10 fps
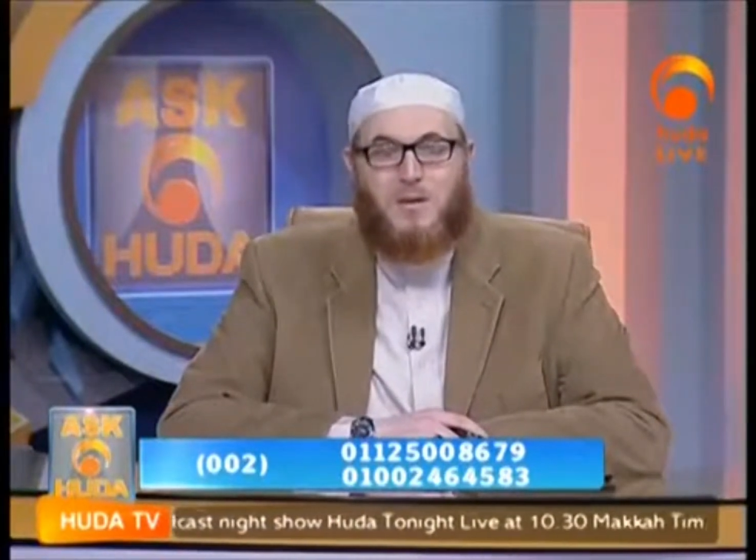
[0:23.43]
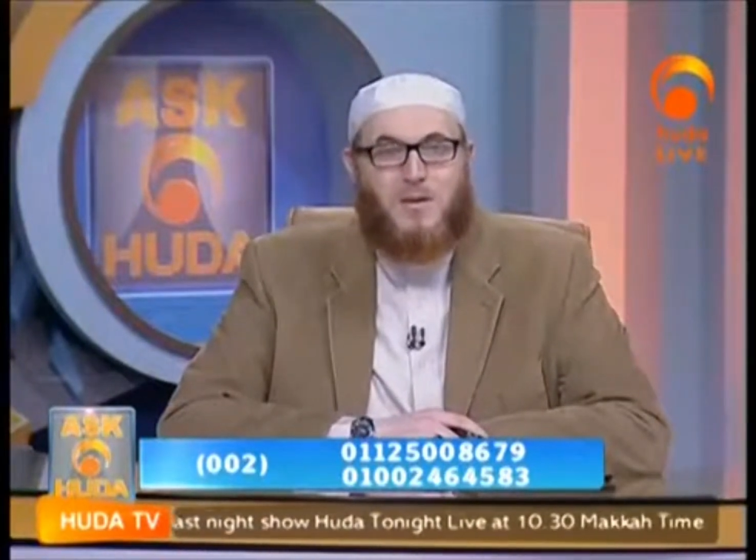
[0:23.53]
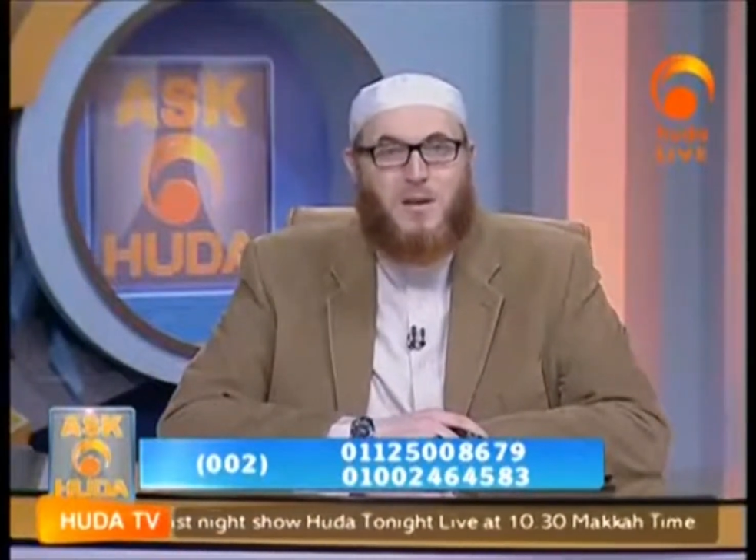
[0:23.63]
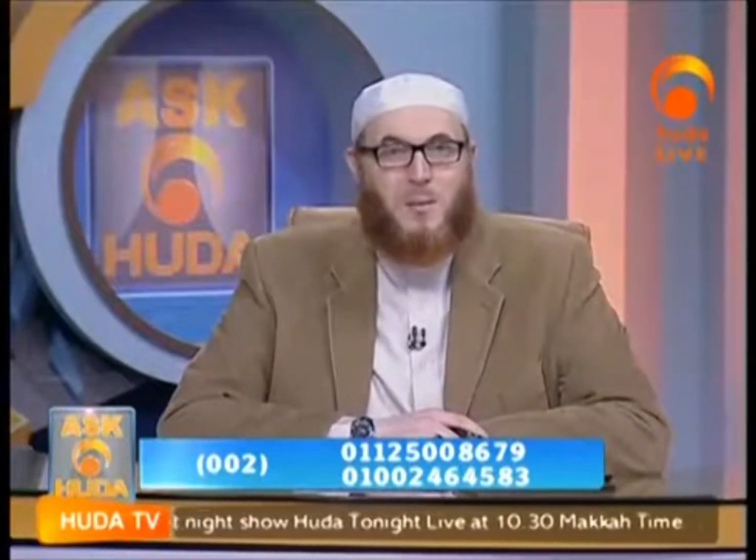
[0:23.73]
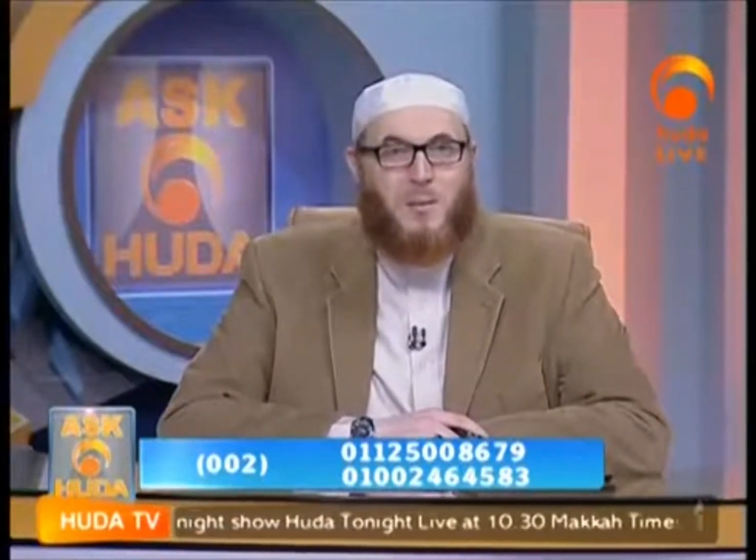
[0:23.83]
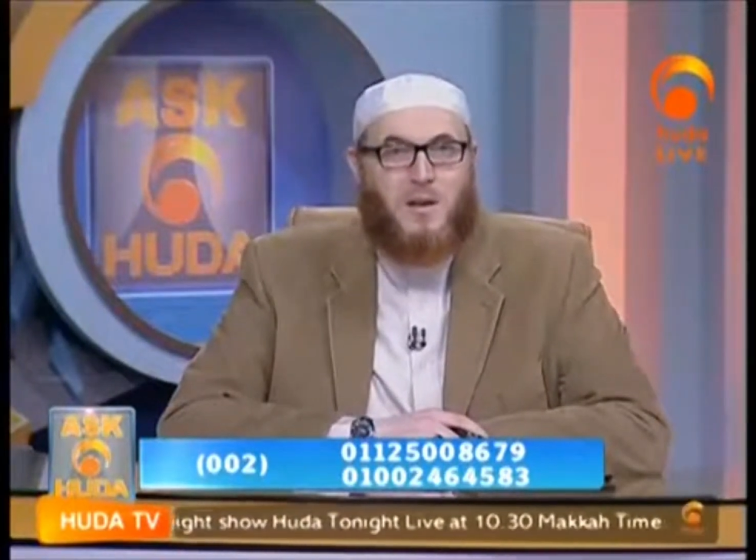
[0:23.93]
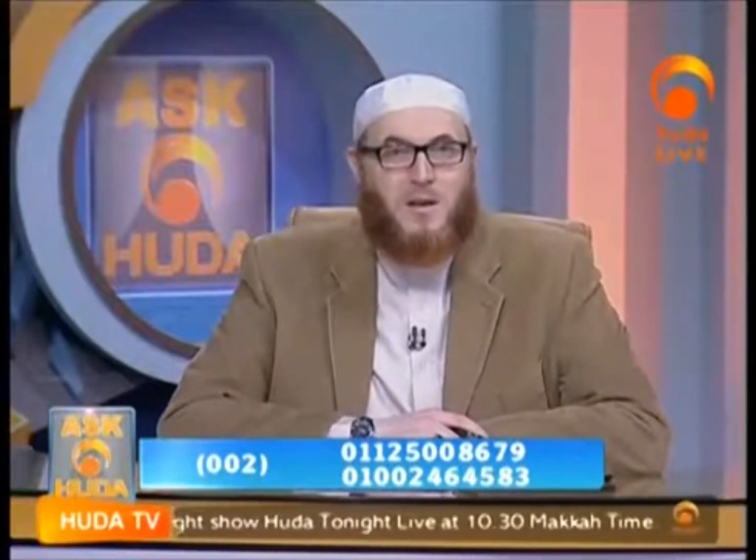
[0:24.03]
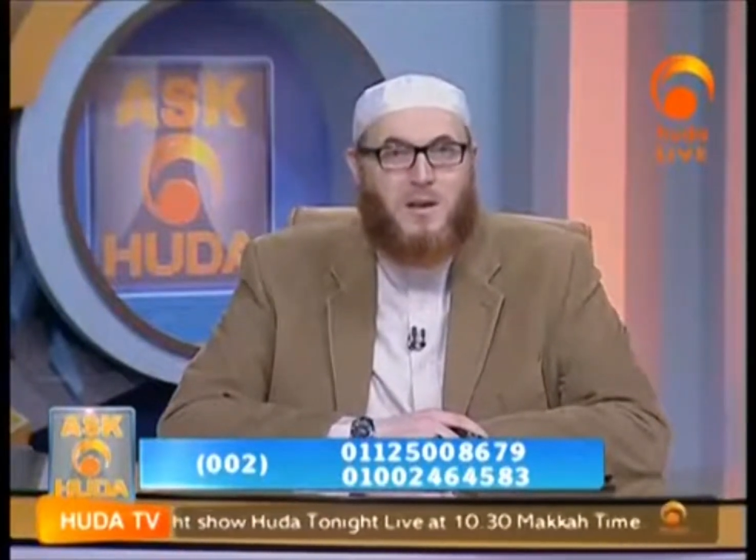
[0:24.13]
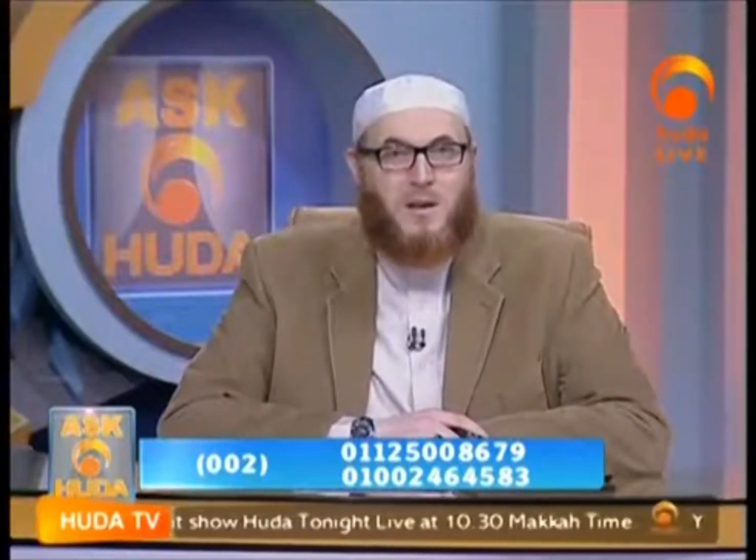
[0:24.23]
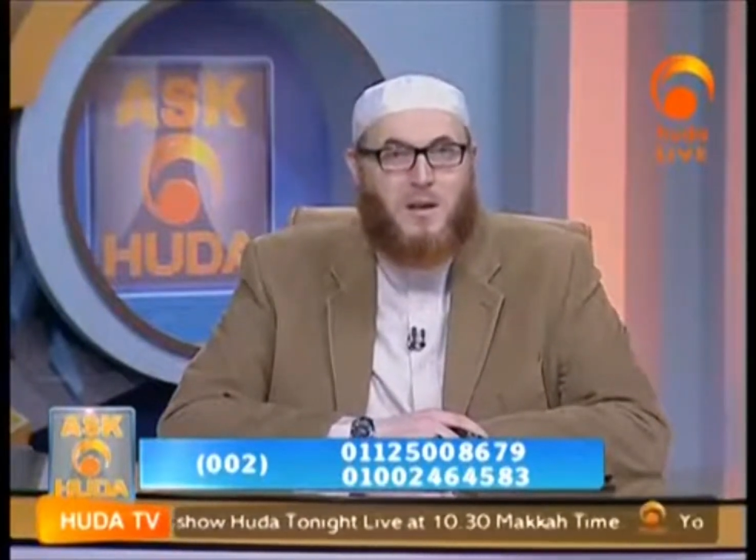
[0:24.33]
he's
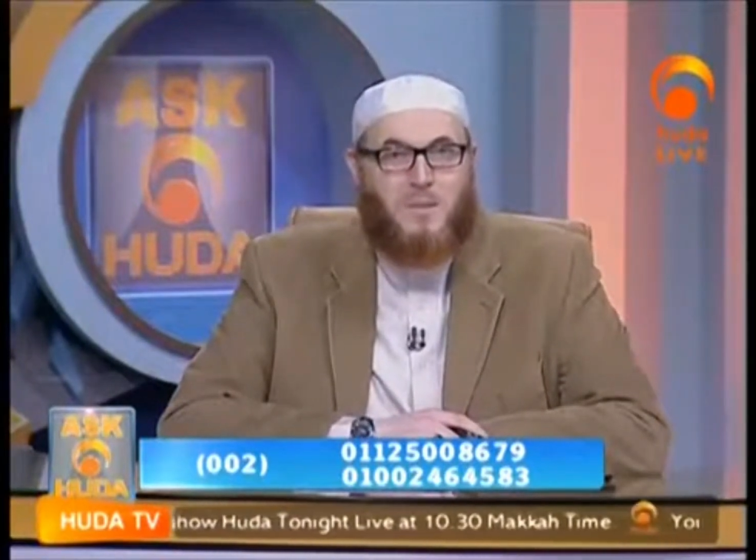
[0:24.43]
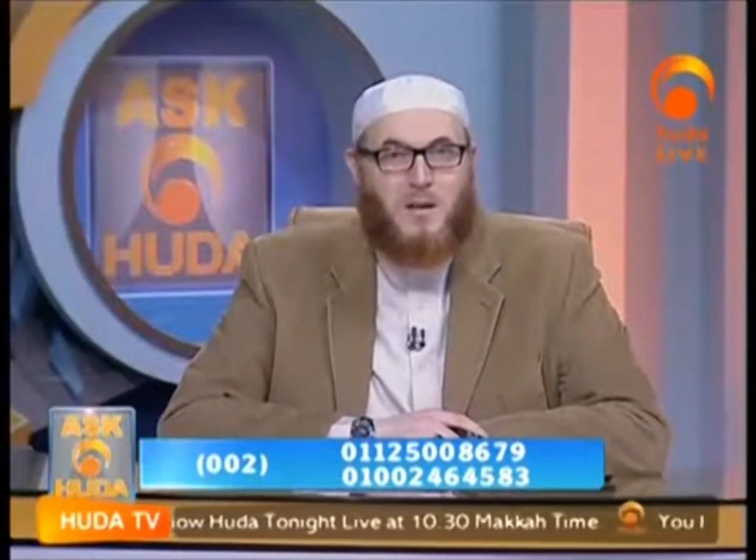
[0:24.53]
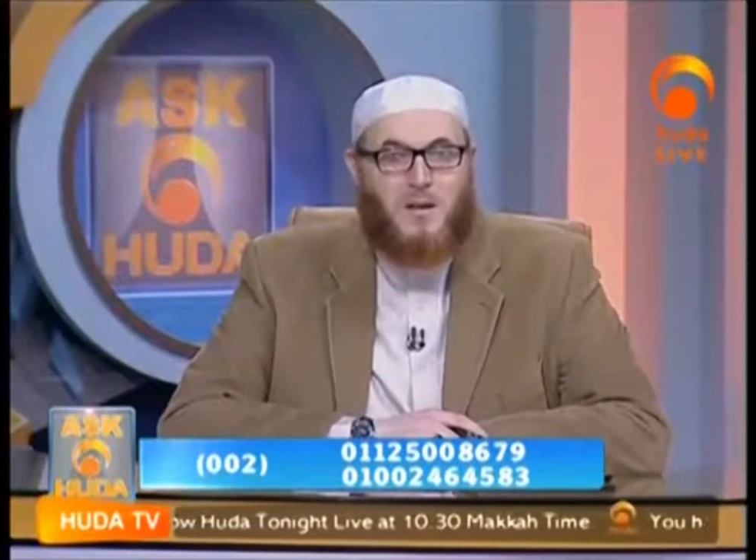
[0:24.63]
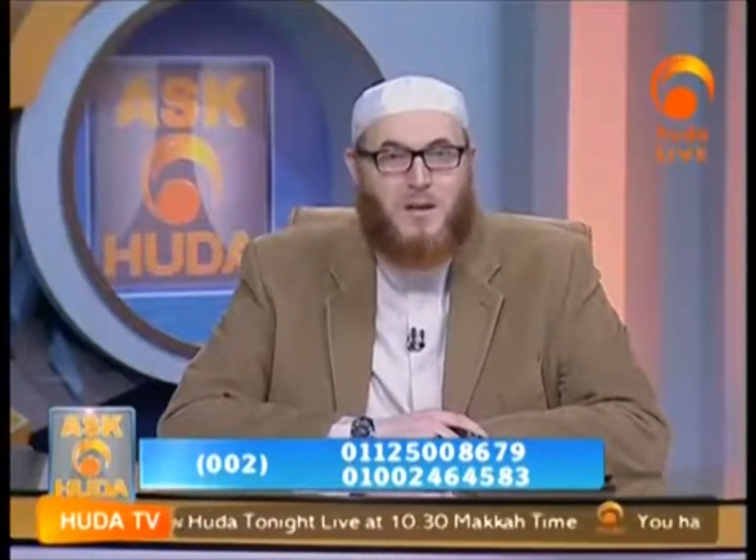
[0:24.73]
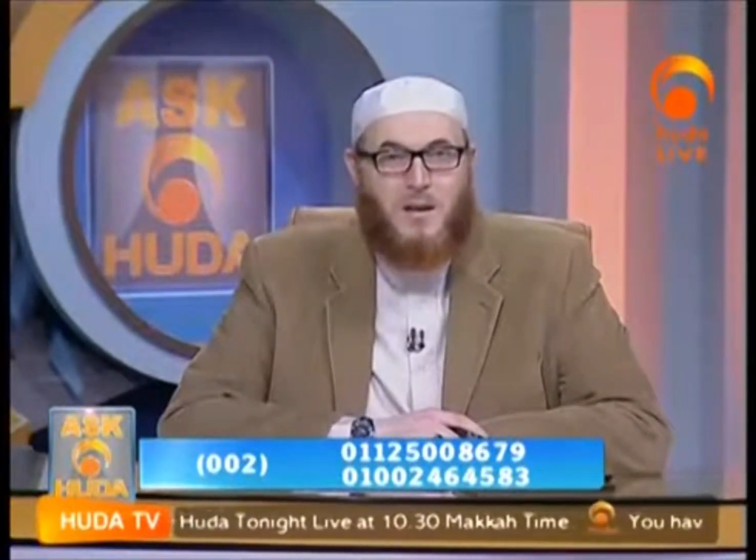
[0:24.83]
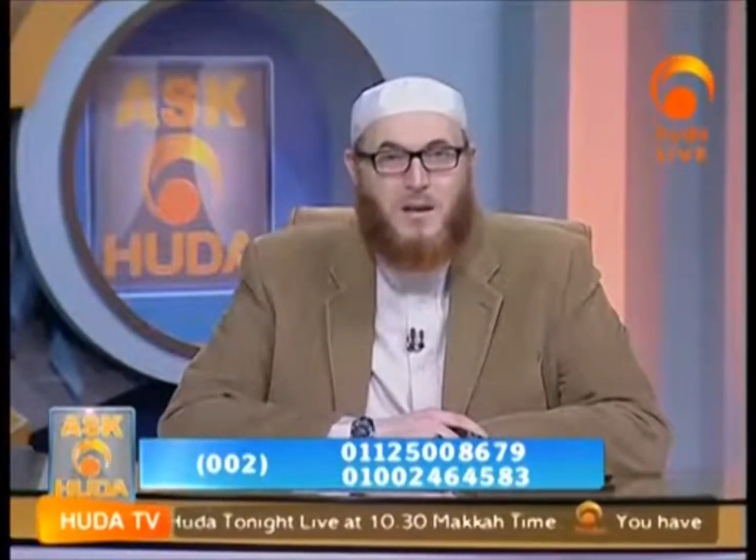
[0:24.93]
keeping a beard.